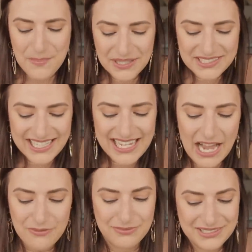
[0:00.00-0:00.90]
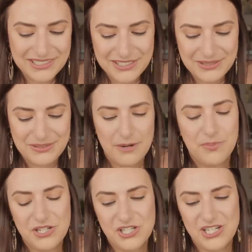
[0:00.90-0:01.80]
but like I really do
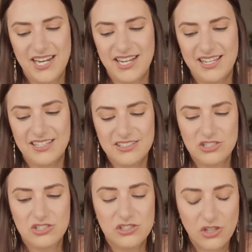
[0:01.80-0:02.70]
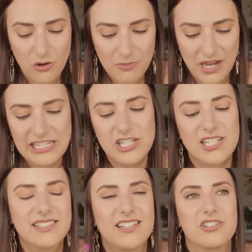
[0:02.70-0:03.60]
appreciate it so much.
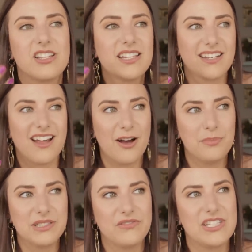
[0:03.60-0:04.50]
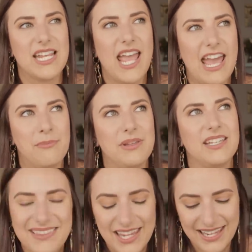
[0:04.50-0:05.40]
It's such like an uplifting,
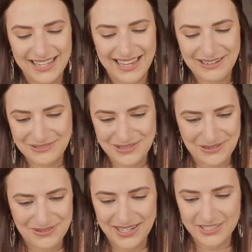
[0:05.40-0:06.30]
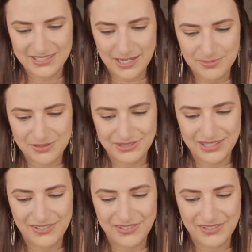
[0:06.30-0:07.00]
happy thing. I don't know. I just absolutely love